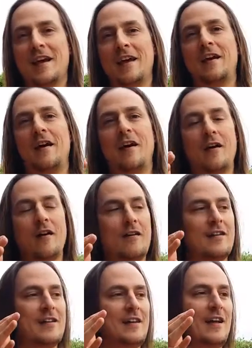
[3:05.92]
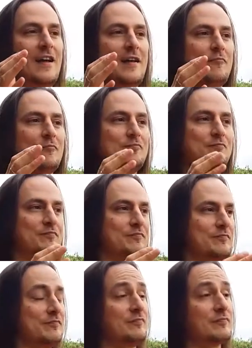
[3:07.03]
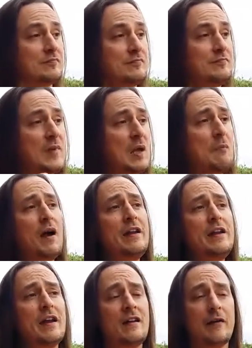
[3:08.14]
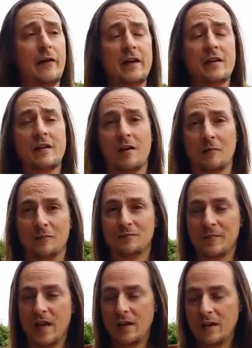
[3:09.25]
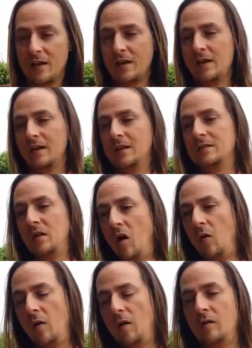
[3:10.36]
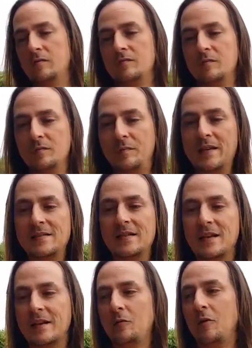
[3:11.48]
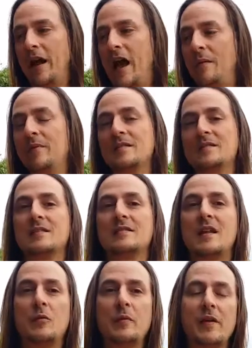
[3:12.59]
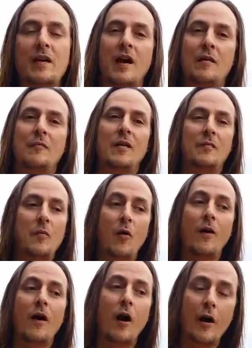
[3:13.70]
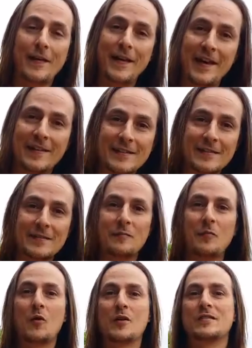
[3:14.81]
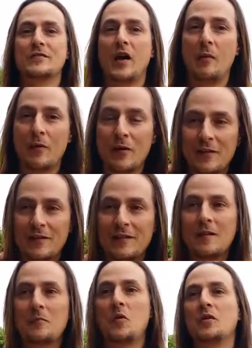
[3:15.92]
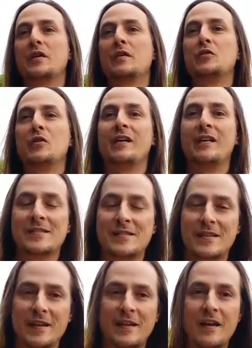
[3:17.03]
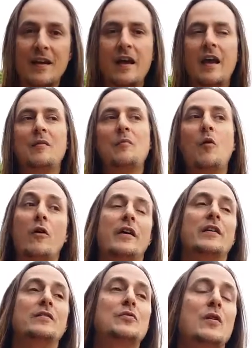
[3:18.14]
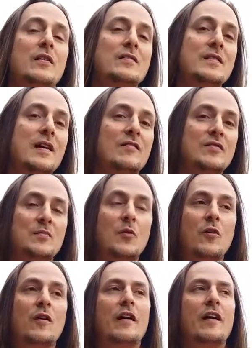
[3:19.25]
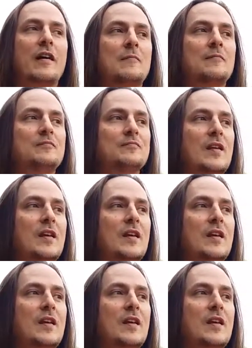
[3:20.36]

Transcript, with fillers: and our um, money and our income. So basically, what happens is that we become more hard necked, more stubborn, more territorialistic, and more into ourselves. More um,